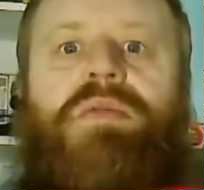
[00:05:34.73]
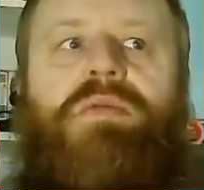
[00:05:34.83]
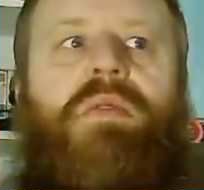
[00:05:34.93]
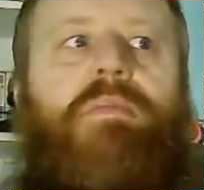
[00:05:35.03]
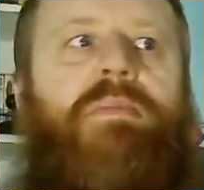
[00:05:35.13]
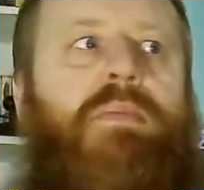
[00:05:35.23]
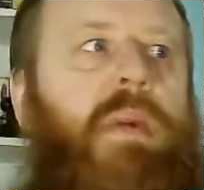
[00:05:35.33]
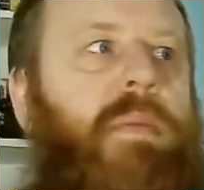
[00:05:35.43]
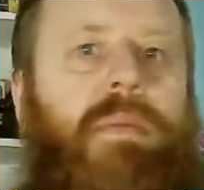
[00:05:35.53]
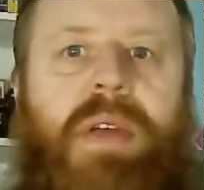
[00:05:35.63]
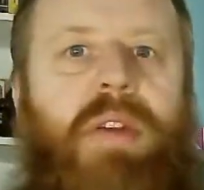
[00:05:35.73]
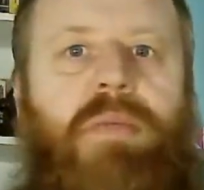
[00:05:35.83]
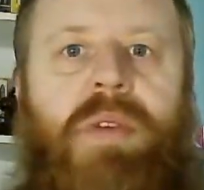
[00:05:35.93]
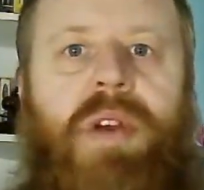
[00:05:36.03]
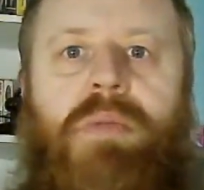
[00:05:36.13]
is
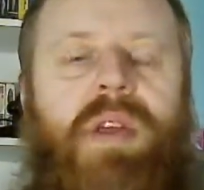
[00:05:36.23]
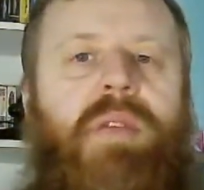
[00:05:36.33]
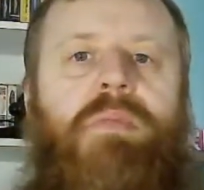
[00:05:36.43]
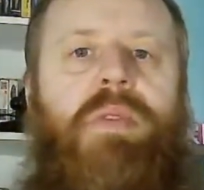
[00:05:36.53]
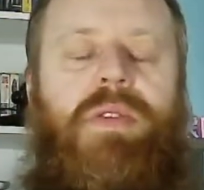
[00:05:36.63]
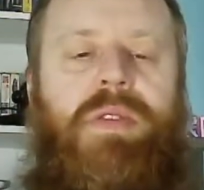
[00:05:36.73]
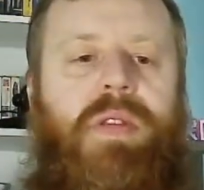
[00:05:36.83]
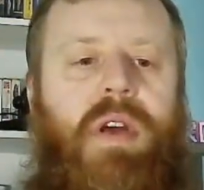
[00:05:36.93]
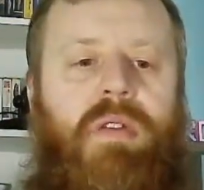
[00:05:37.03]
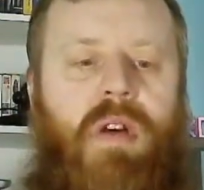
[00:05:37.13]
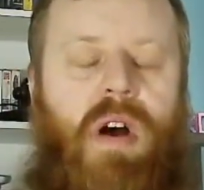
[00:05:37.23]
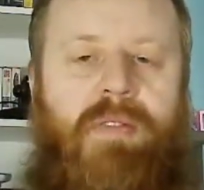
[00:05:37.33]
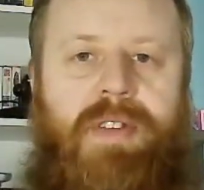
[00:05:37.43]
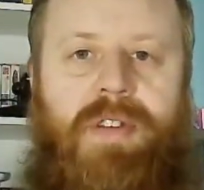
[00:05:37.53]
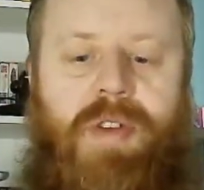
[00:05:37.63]
probably up there with a
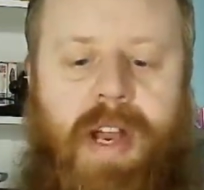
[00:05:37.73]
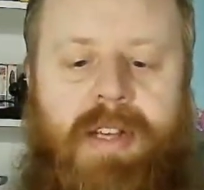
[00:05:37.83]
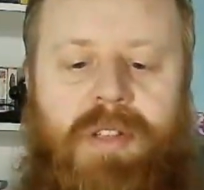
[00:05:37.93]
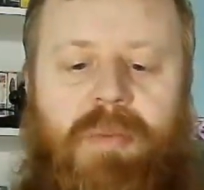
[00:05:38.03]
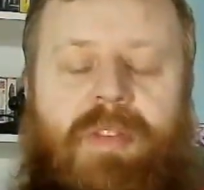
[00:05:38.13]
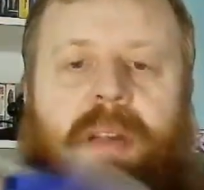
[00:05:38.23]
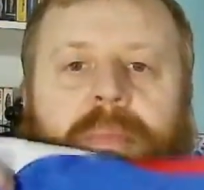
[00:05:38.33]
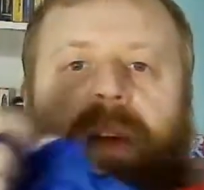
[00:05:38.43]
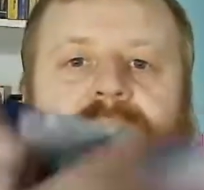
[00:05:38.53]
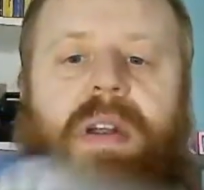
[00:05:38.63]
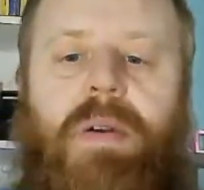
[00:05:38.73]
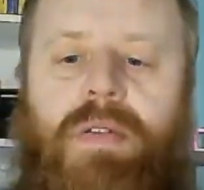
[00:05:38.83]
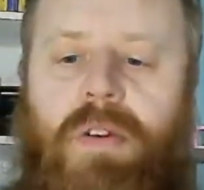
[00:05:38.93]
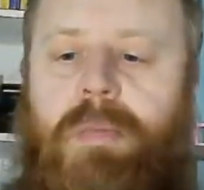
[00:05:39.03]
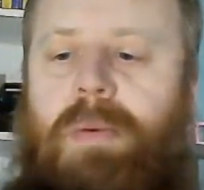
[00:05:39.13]
lot of the strikers that we've had play for
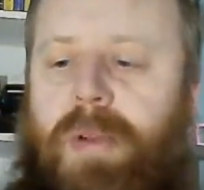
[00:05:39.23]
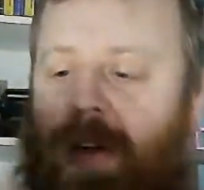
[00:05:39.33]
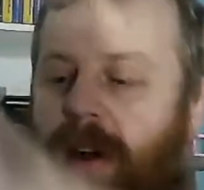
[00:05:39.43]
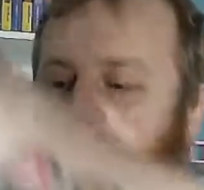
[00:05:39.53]
our club.